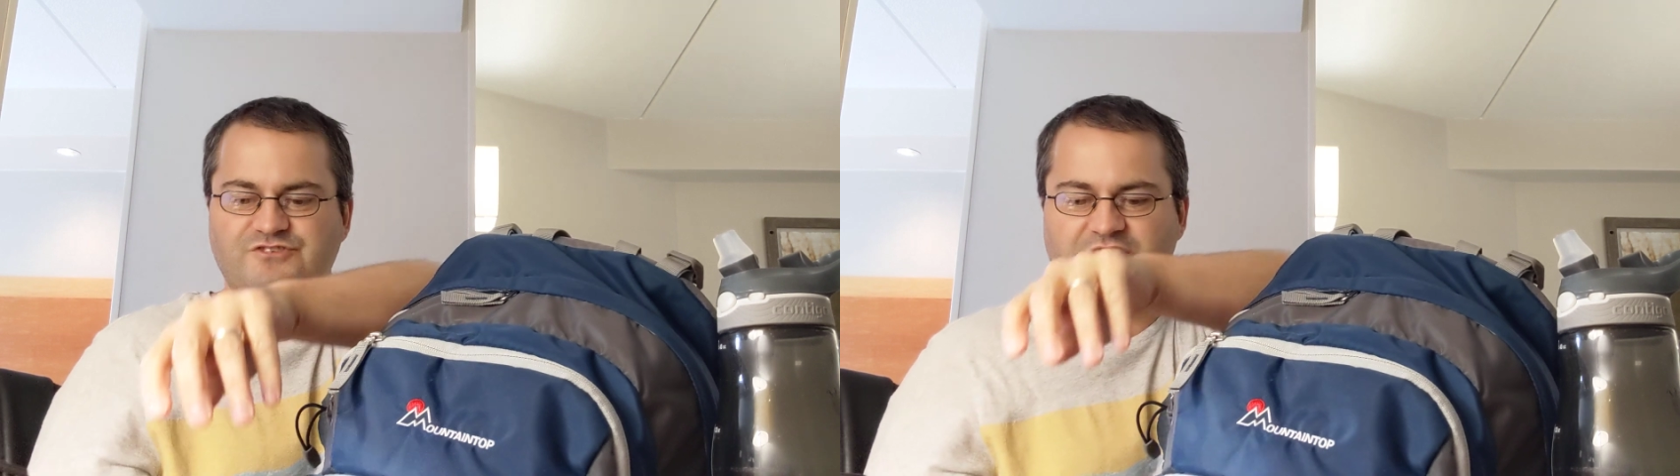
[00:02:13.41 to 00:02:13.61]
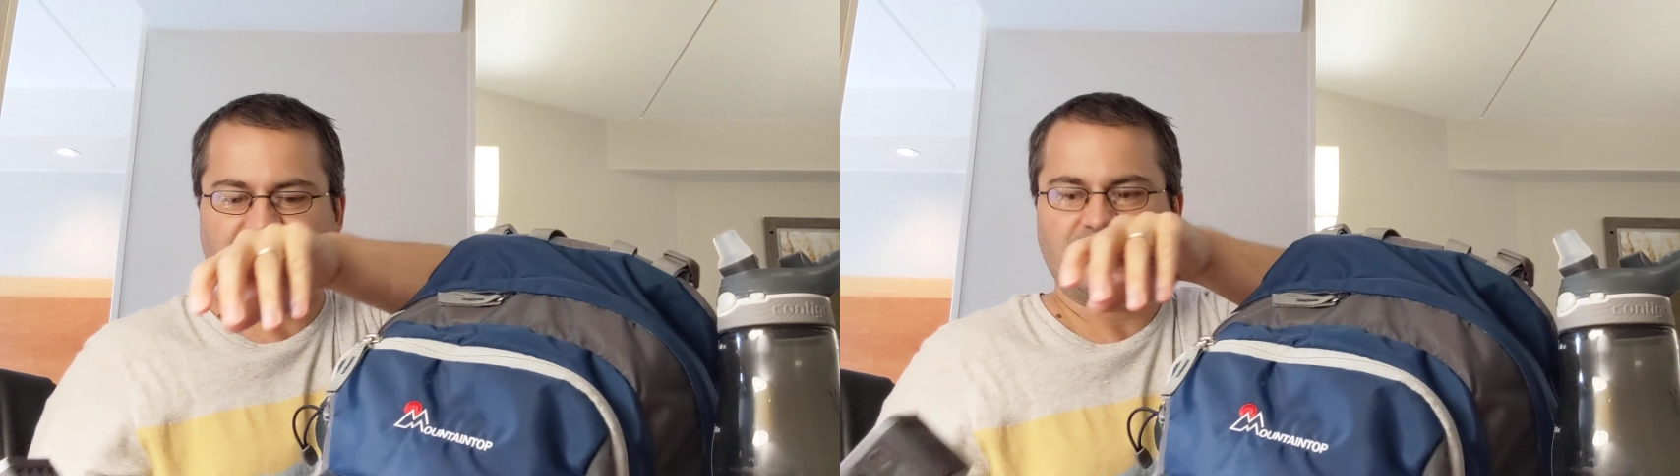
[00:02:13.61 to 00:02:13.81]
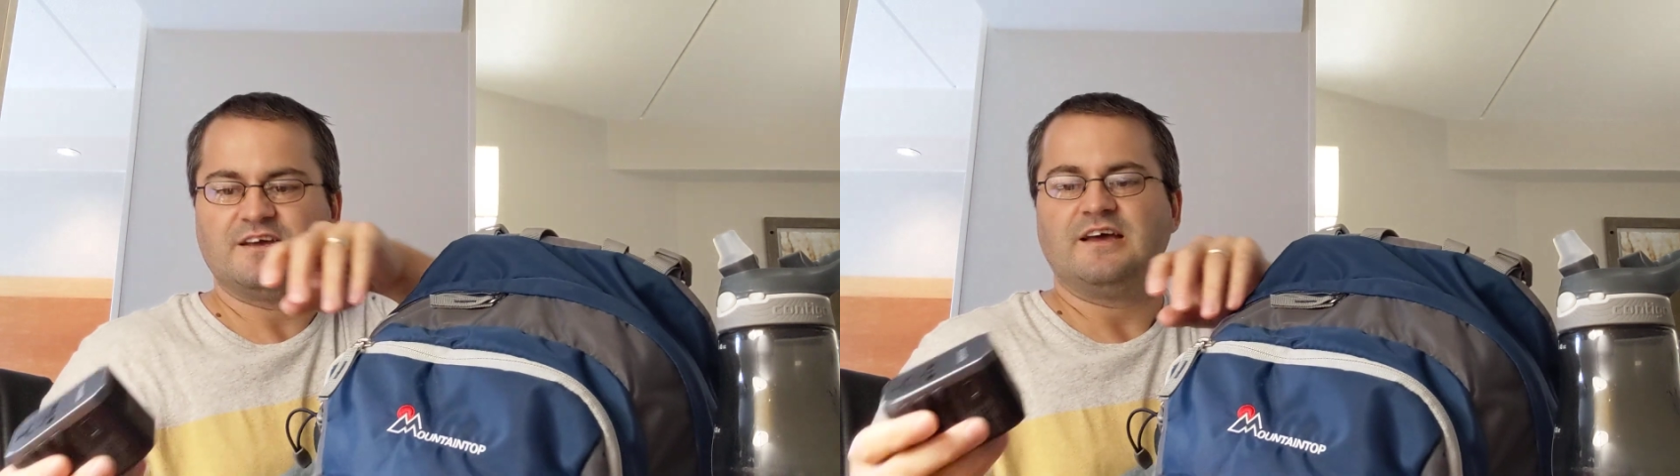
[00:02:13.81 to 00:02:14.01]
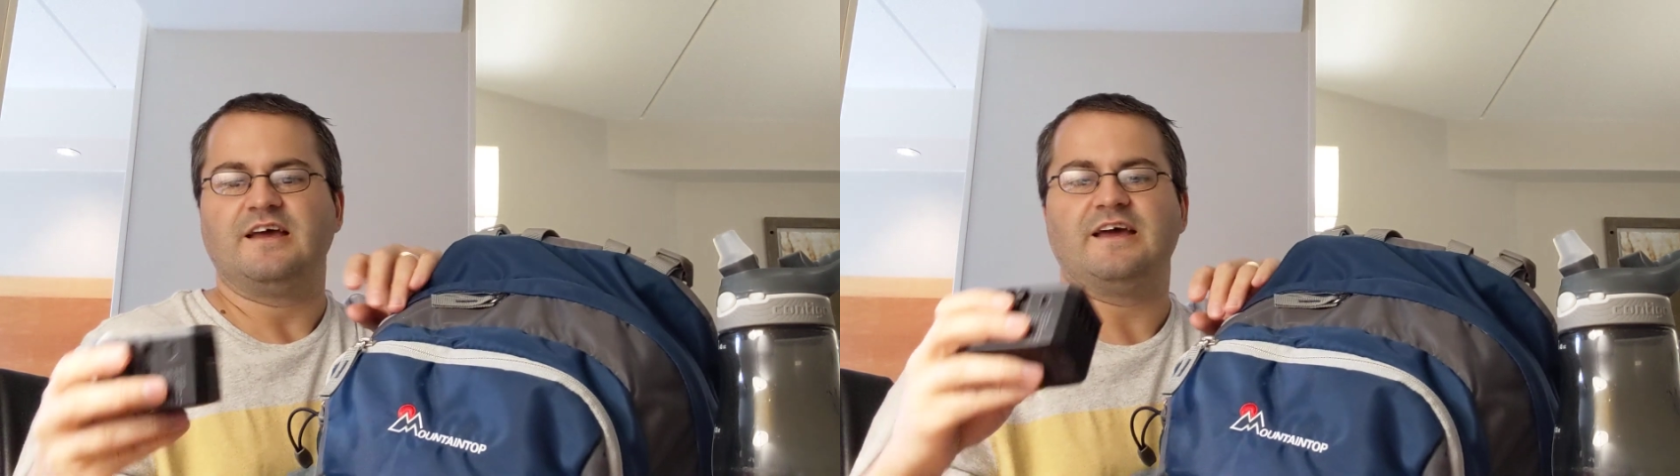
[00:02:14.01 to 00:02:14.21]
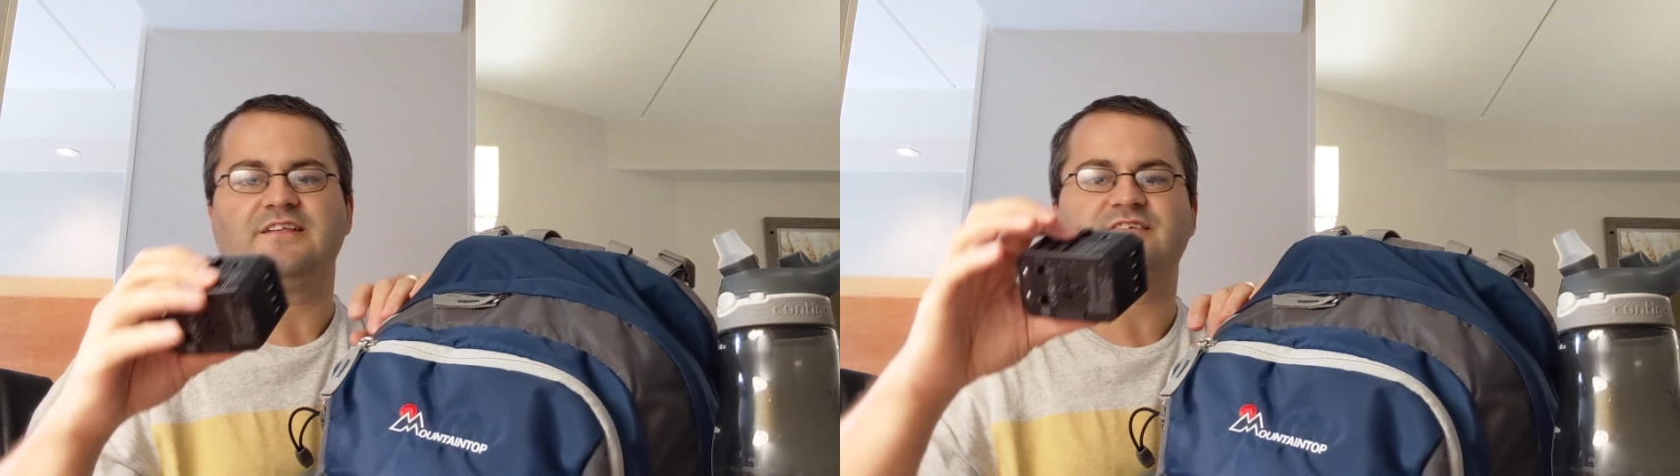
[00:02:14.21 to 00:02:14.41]
already.
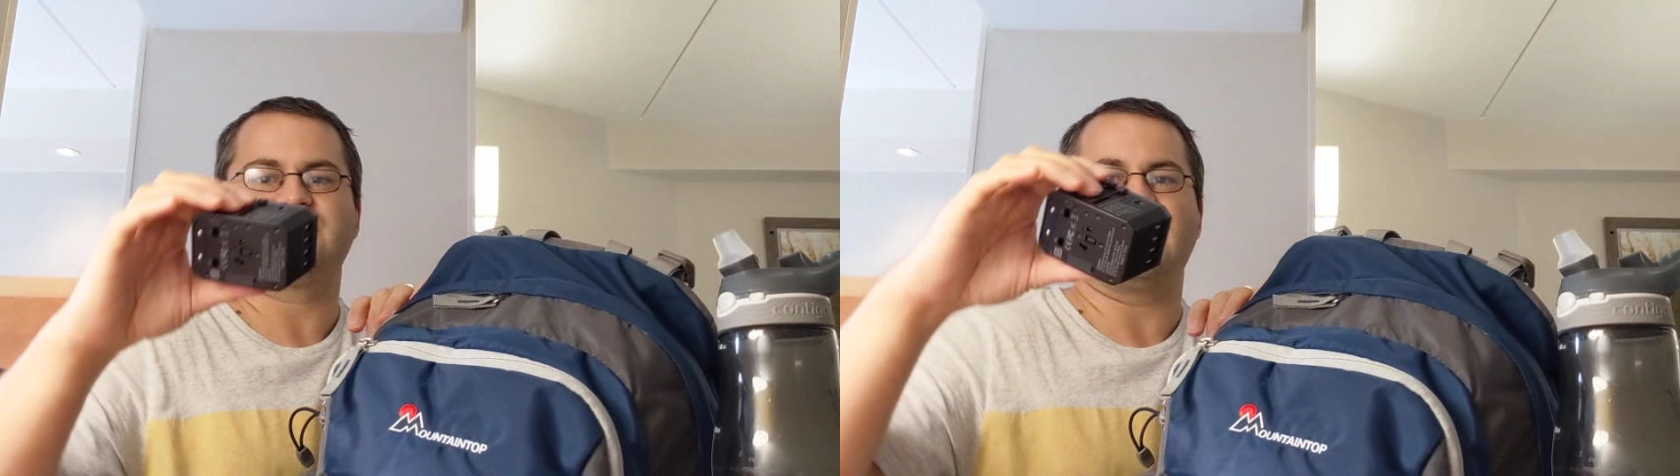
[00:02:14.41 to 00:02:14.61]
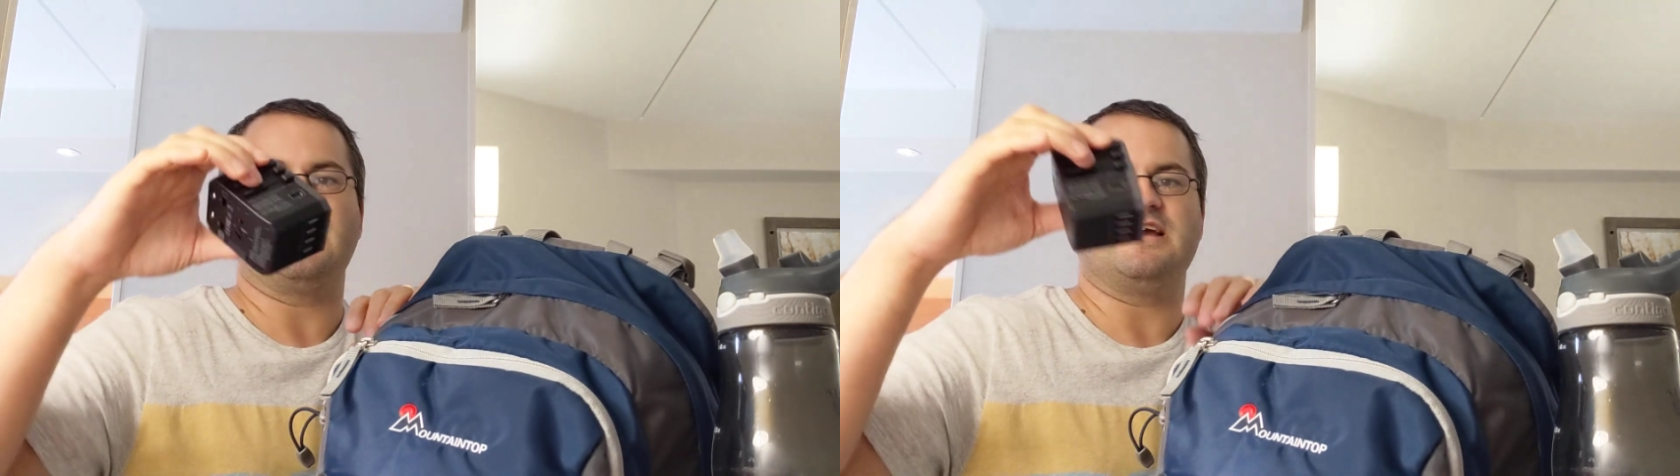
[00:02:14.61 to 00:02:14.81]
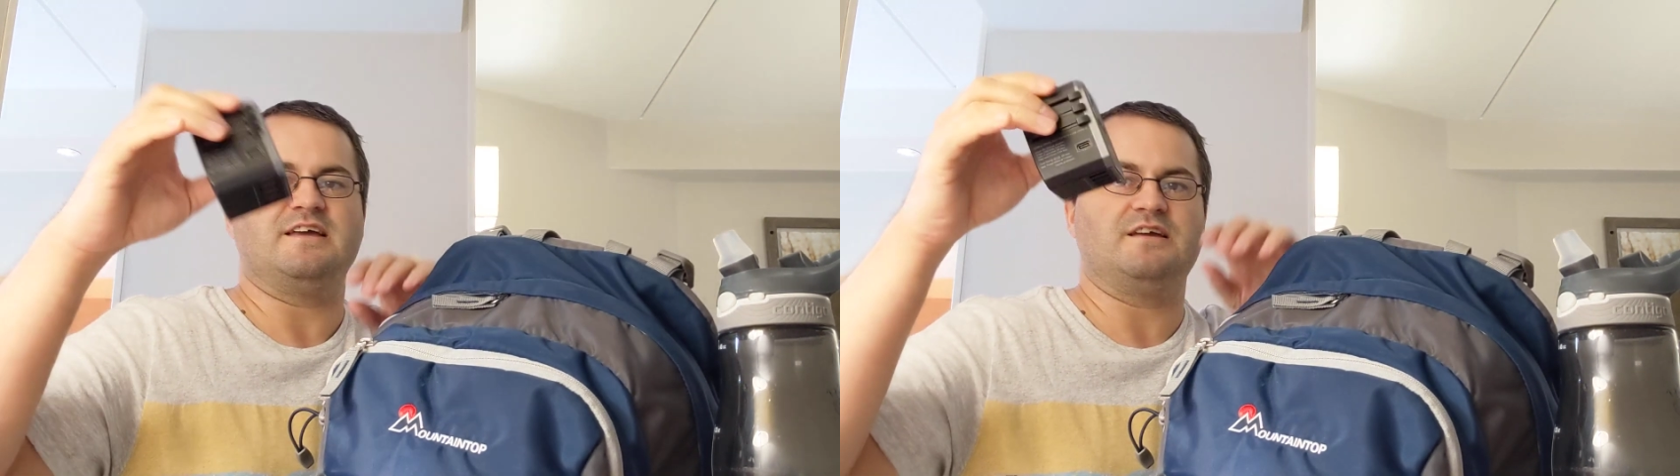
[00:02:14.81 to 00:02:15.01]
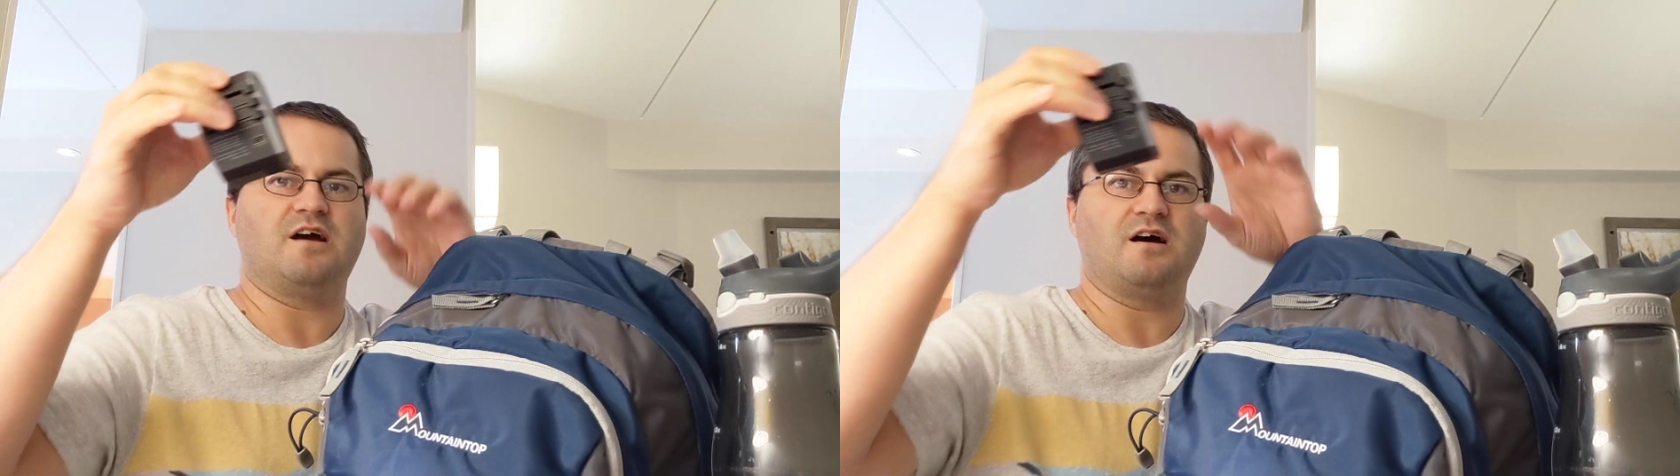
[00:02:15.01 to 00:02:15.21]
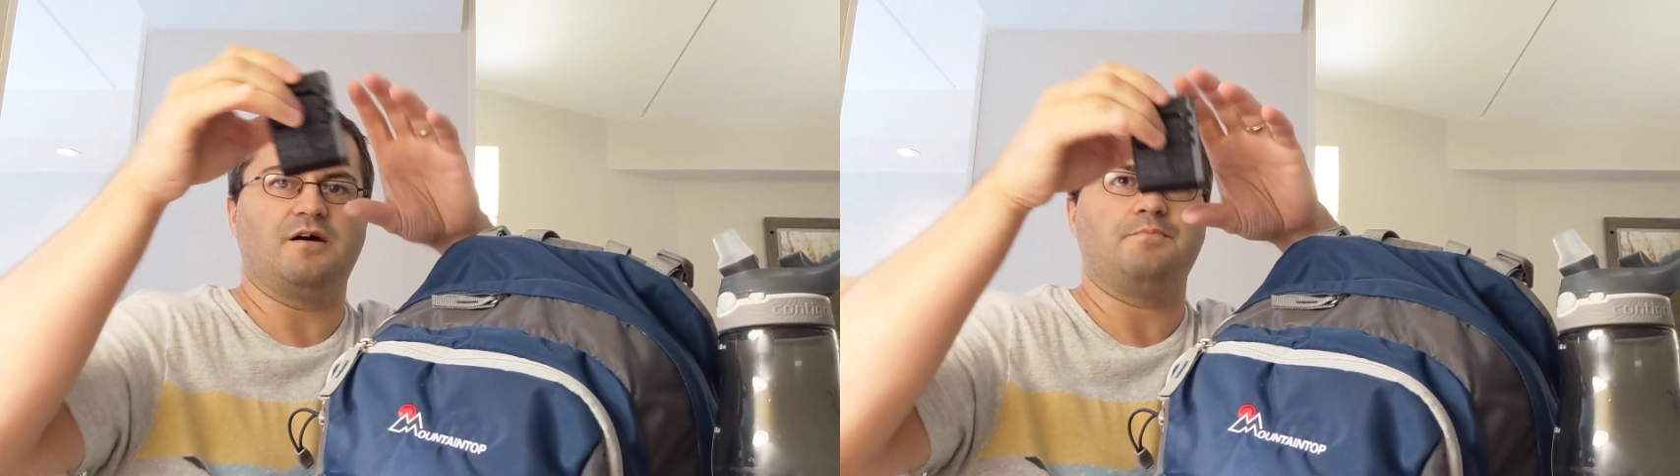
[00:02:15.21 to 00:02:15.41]
It's a